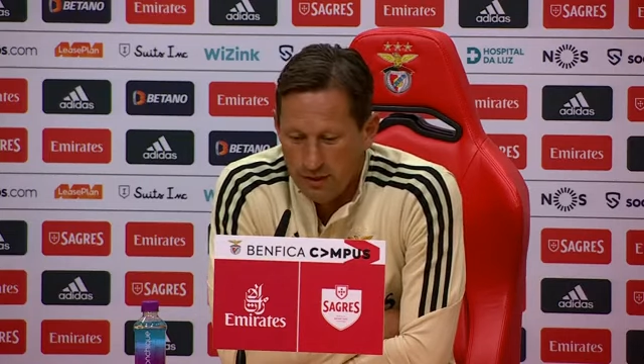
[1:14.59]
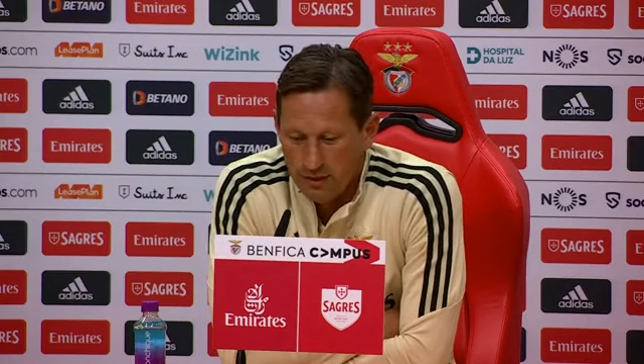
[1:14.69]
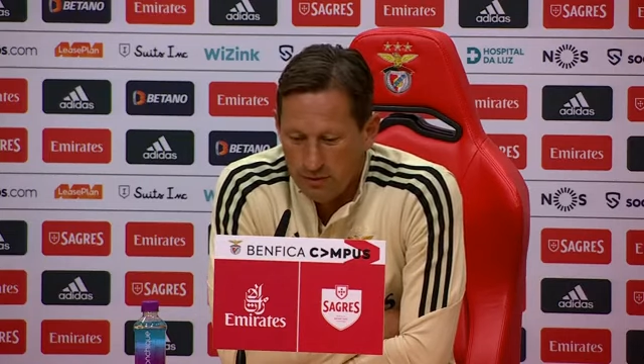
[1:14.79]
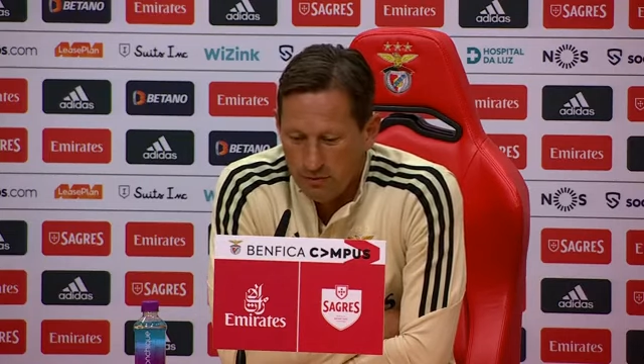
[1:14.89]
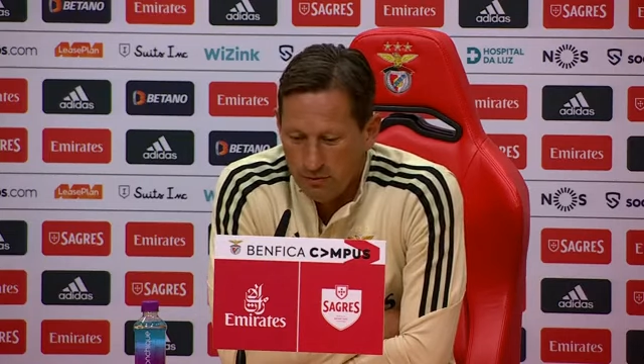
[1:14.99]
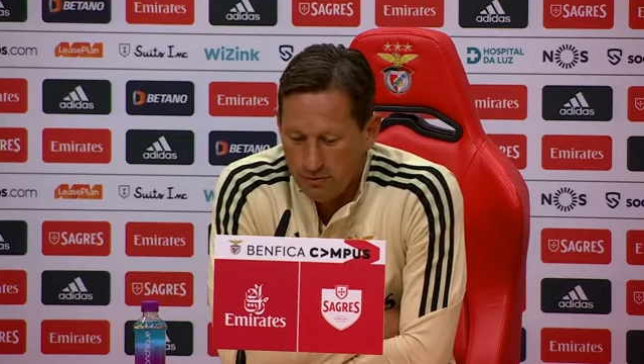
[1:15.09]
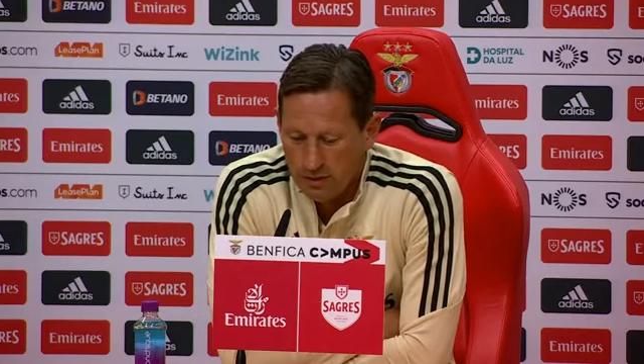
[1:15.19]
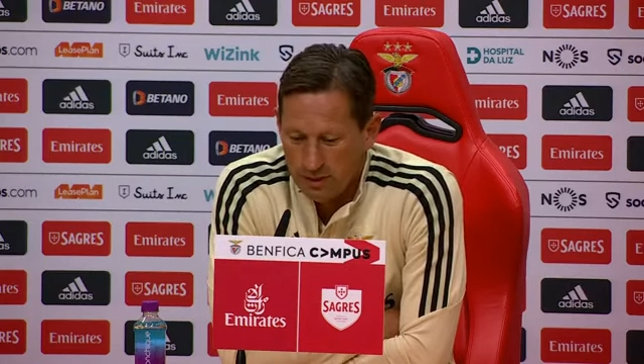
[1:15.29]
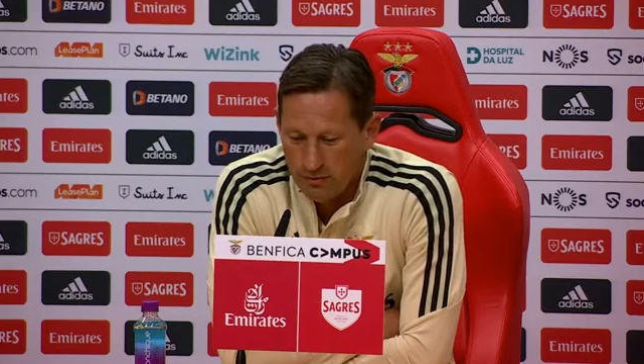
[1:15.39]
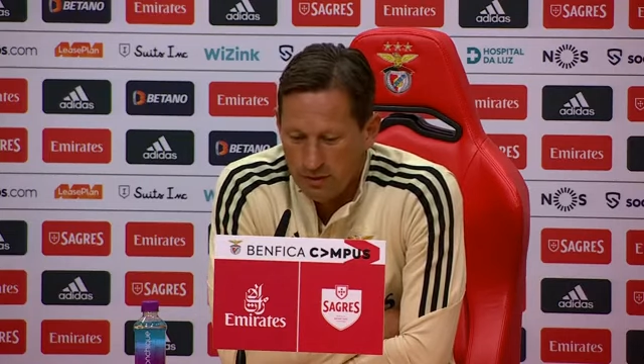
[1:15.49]
So we will
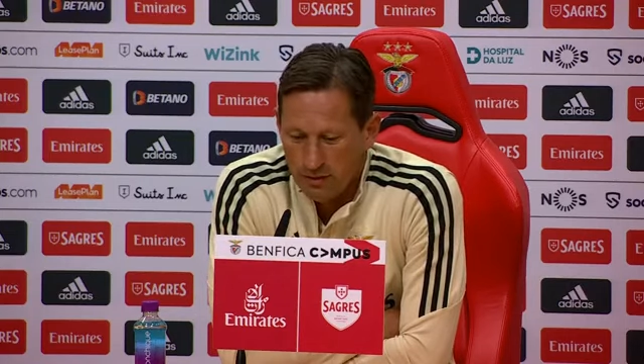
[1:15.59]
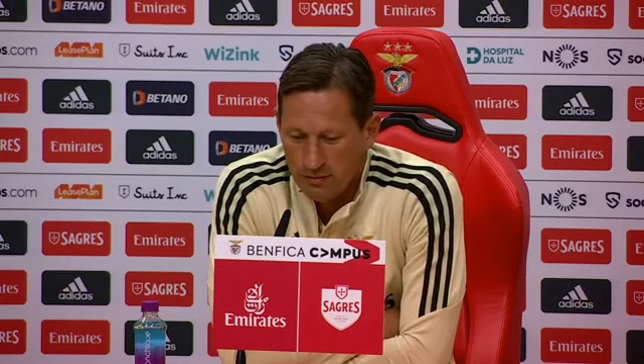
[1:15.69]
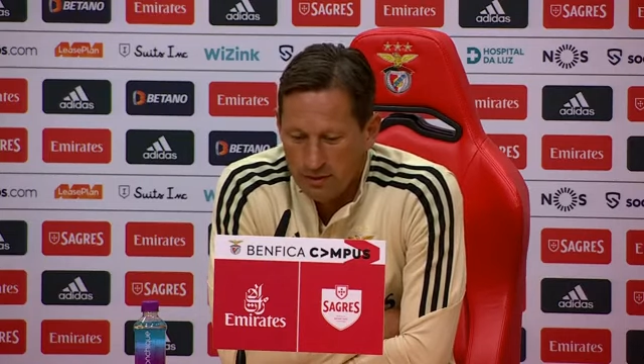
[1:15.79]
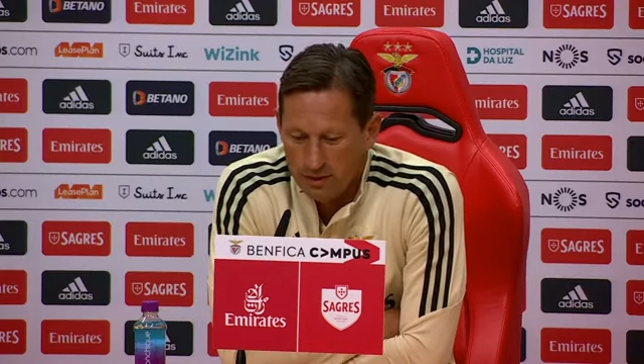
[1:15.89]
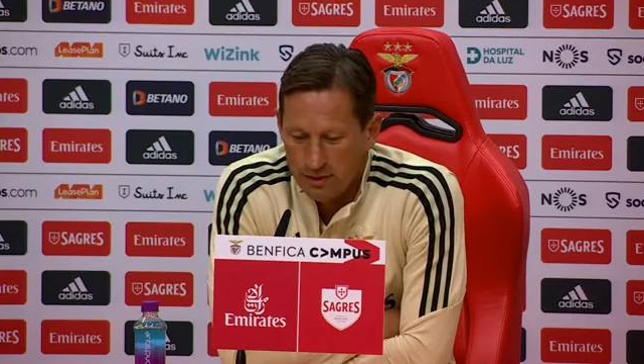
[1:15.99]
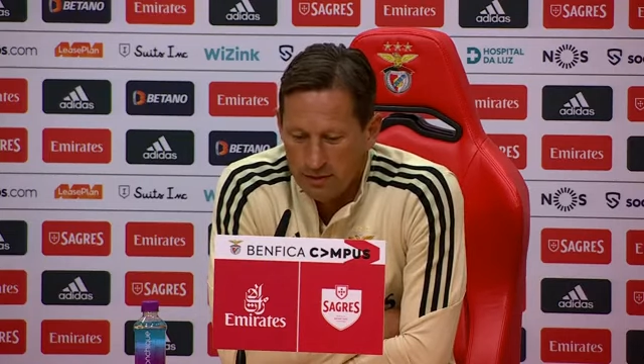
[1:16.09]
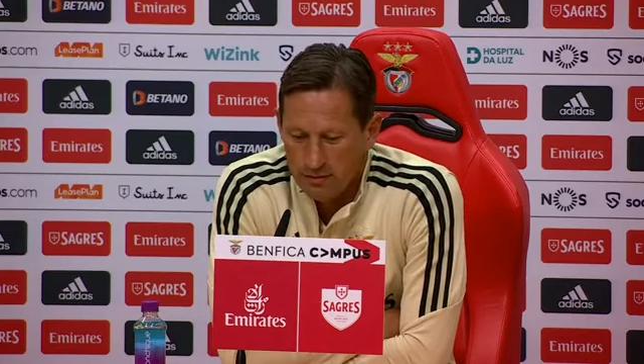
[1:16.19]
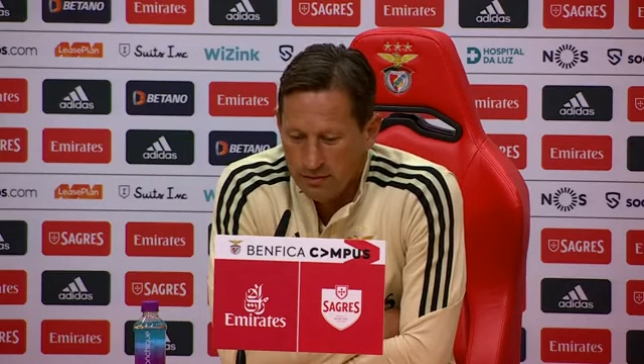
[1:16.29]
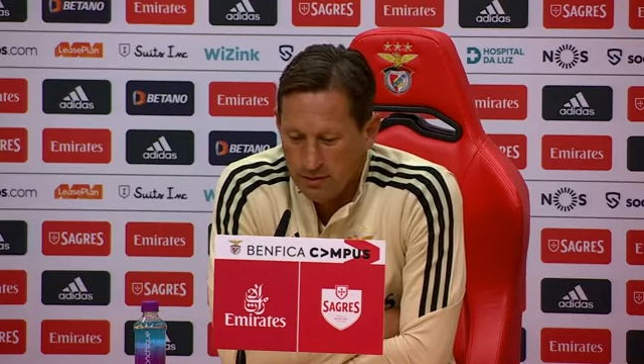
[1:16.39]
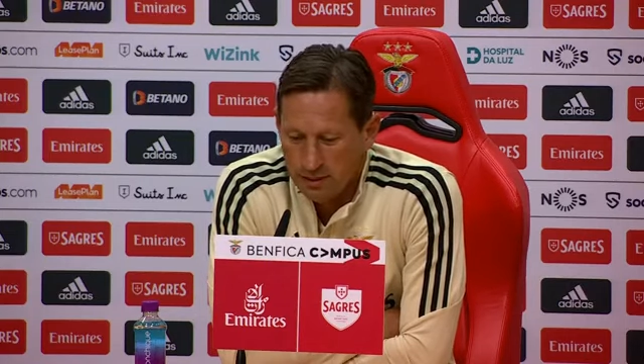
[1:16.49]
see what happens
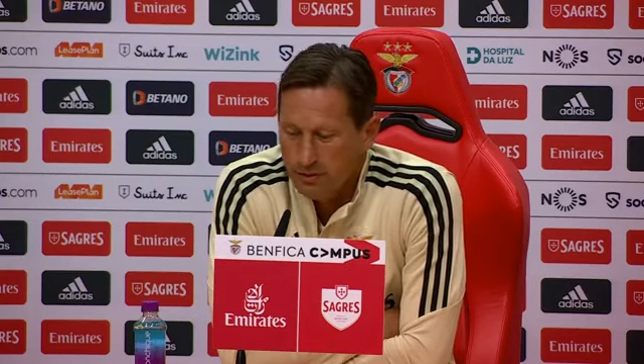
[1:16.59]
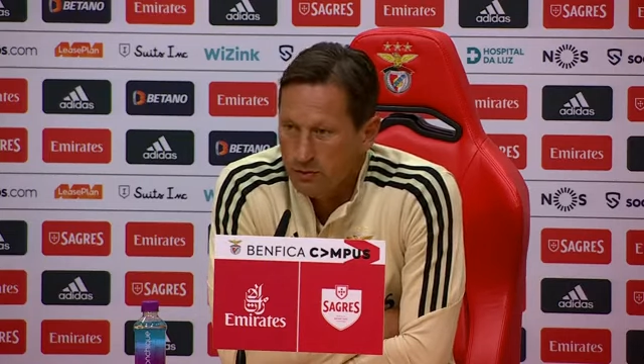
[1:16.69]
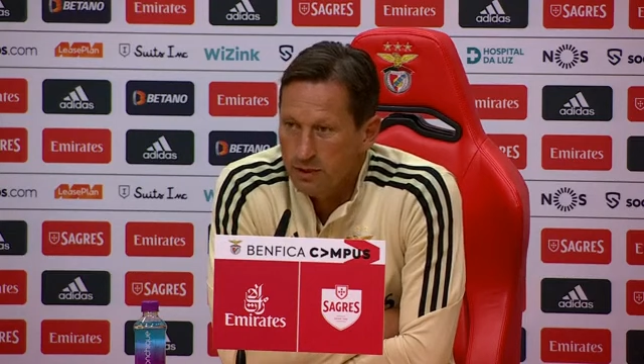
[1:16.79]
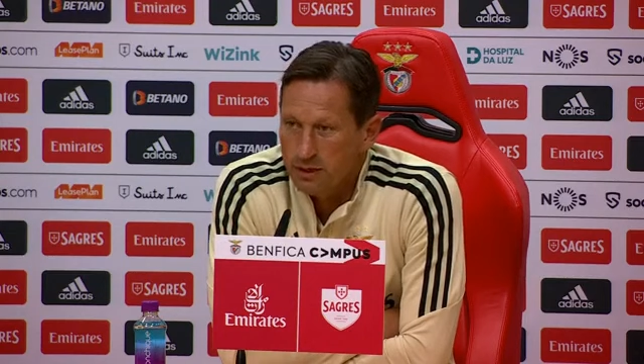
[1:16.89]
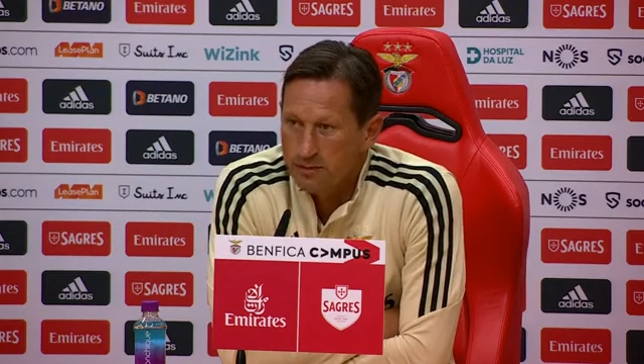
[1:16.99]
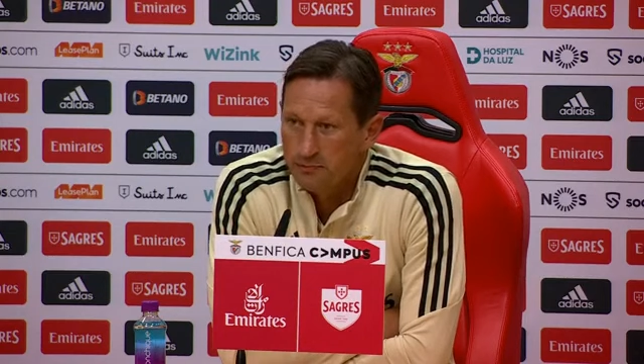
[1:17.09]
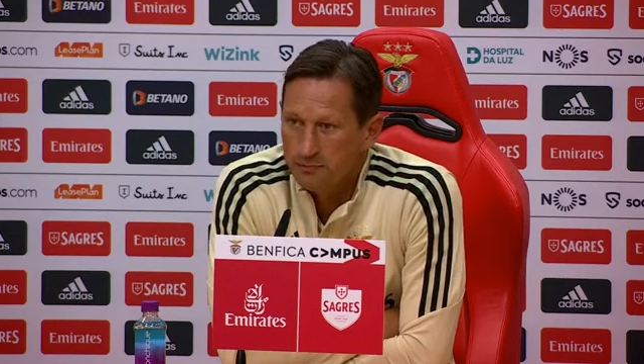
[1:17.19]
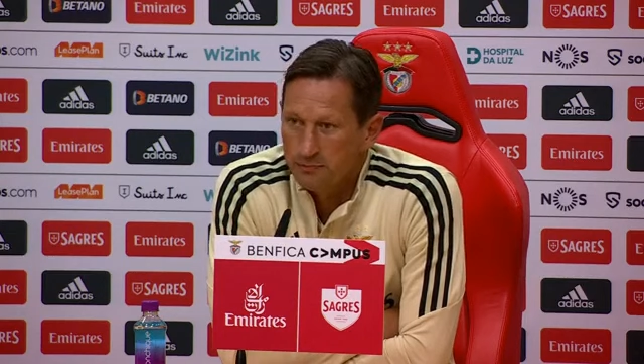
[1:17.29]
next 2 days.